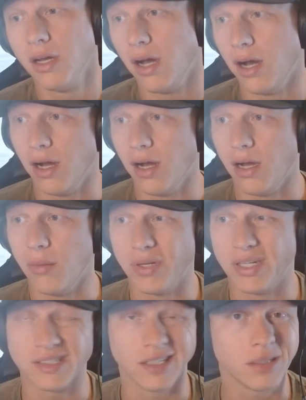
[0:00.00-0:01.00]
Uh,
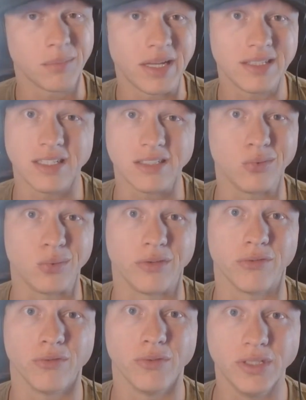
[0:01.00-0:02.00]
but it sounds like Penn State's doing
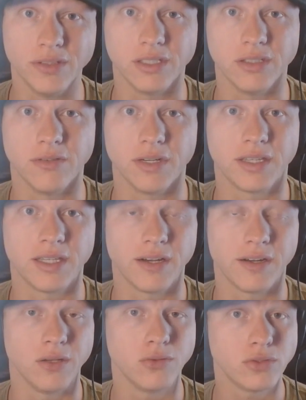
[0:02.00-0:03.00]
really good right there,
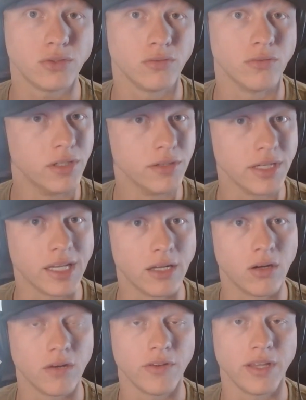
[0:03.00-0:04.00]
and those two really hit it
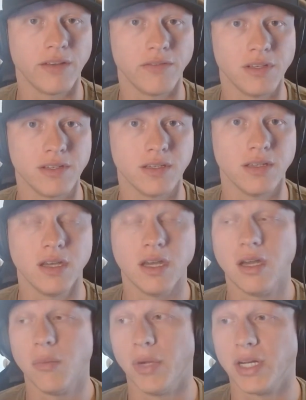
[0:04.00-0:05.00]
off on that visit.
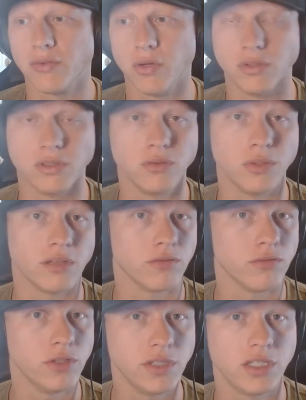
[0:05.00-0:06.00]
Mike Rhoades is doing a
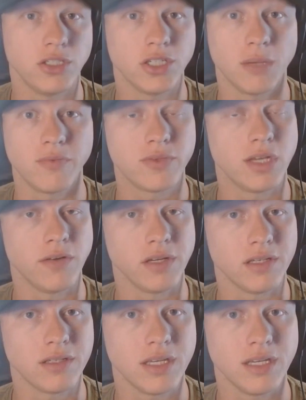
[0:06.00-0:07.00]
really good job of selling
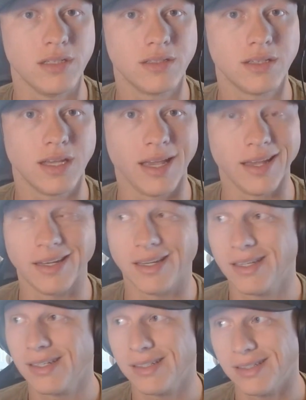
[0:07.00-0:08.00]
these kids,
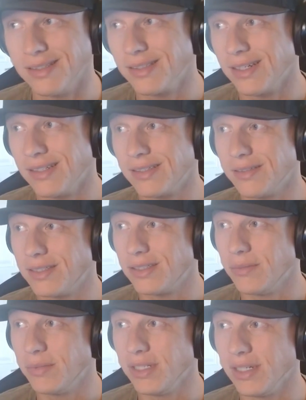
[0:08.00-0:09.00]
and this honestly
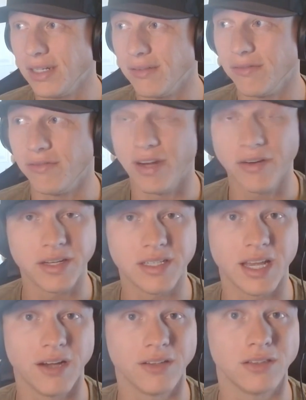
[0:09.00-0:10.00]
could be a very
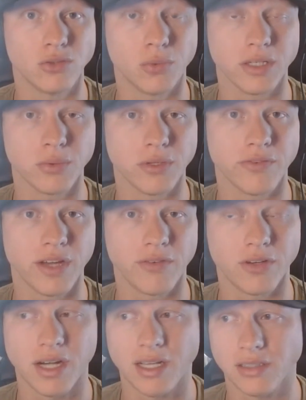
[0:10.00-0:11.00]
talented
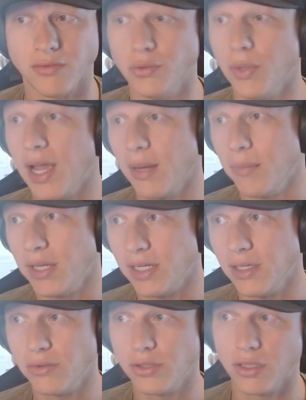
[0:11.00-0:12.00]
2025 class if you add
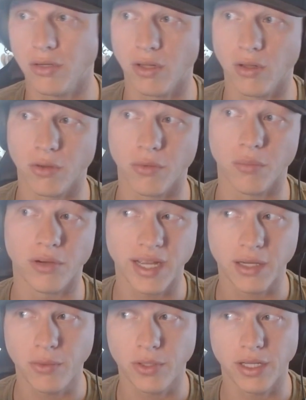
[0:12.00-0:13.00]
Mingo to go along with
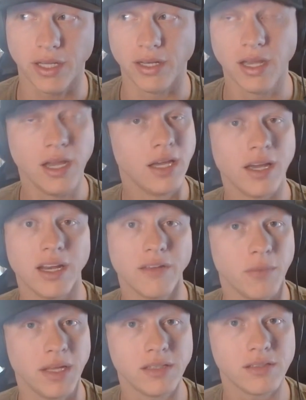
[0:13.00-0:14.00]
Blackwood, and
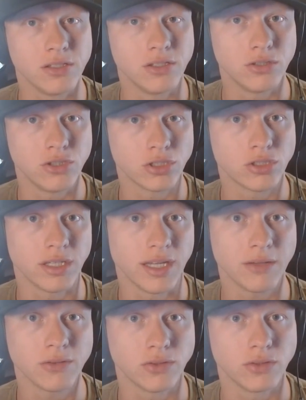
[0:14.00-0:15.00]
even mentioned Justin
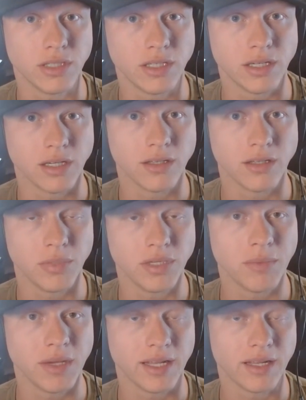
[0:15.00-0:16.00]
Hauser, the uh, the big
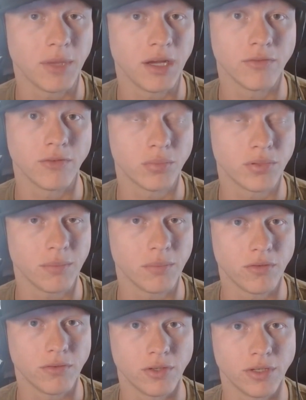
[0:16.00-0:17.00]
man out of Malvern Prep
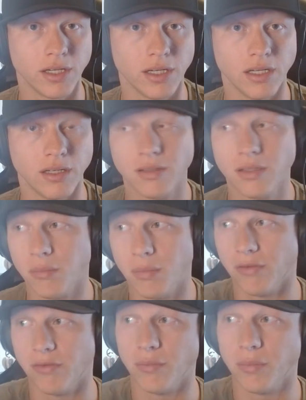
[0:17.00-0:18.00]
over in uh,
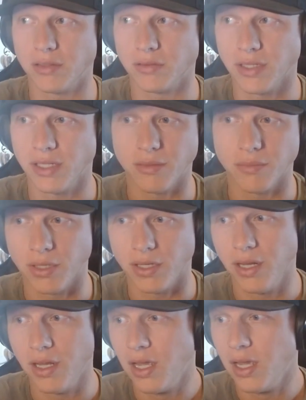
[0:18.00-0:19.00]
Malvern, Pennsylvania,
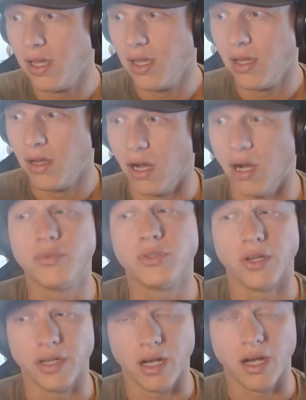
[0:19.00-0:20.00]
but uh, I'm
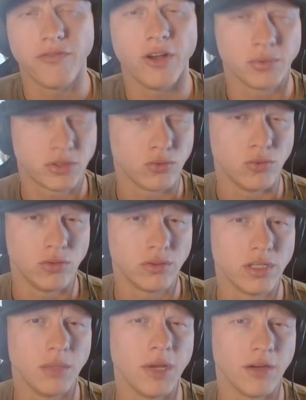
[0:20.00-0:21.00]
sorry, uh, Phelps School
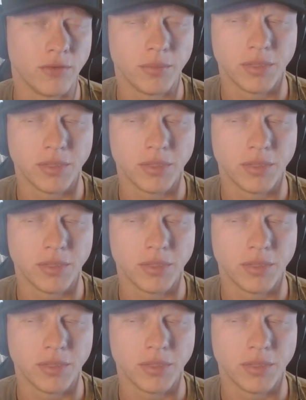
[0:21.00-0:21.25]
in Malvern,